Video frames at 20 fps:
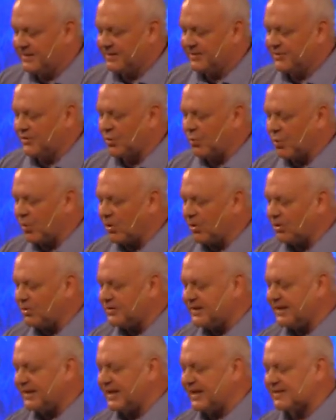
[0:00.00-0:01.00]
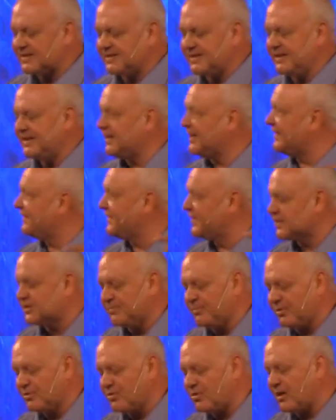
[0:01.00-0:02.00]
The world cannot see the
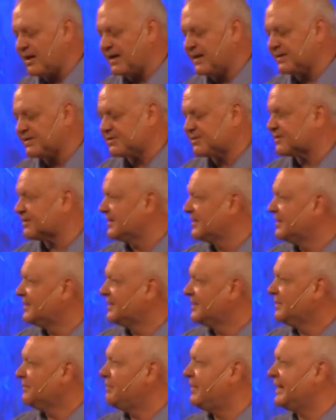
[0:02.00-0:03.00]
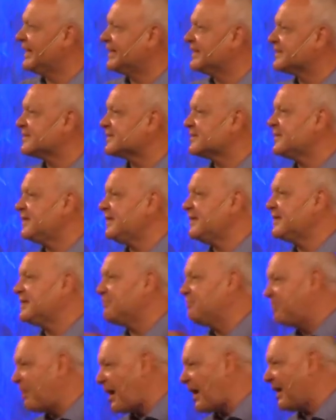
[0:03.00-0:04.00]
invisible Christ, but it can see the
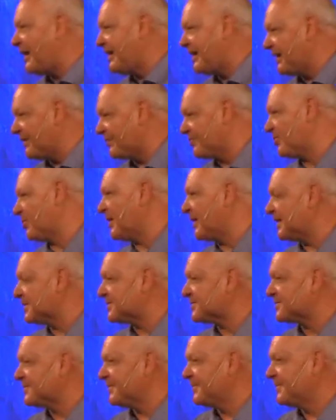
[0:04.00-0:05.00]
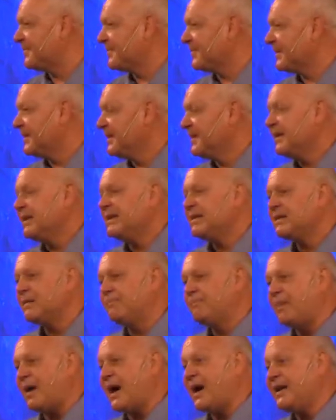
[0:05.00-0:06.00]
body of Christ. The
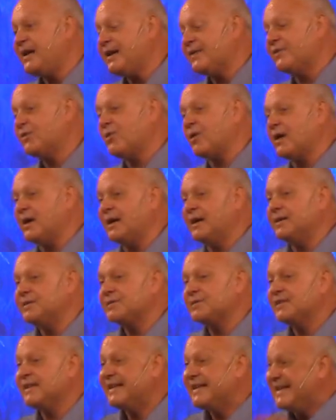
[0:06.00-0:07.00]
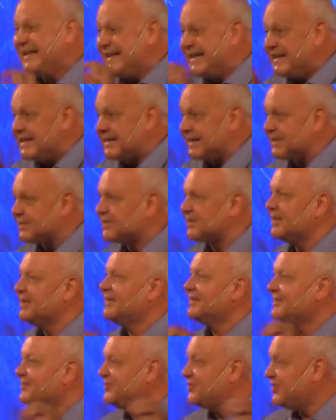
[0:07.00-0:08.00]
body of Christ is
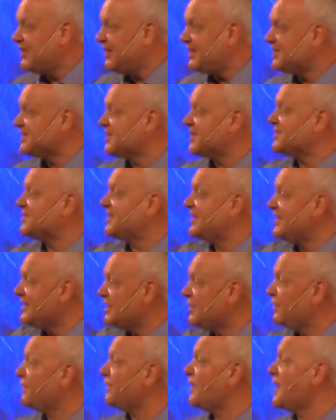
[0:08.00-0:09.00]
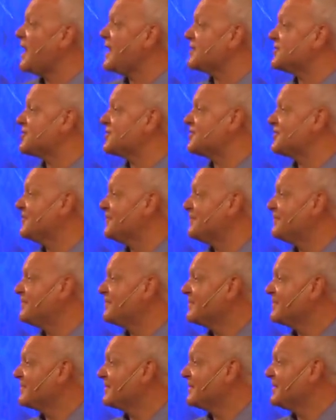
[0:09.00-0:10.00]
Jesus in the flesh.
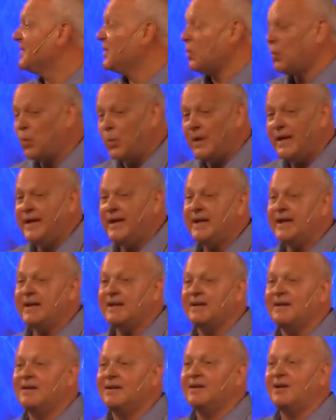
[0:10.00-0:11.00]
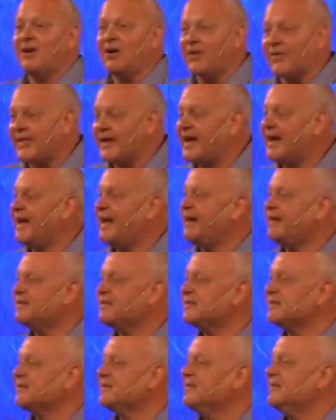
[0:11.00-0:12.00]
We are the
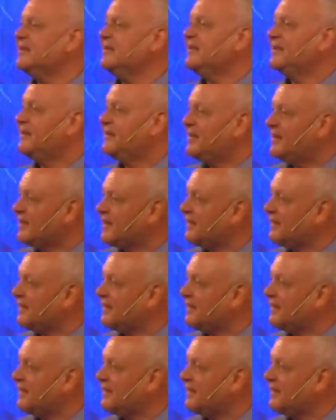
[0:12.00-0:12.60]
hands in the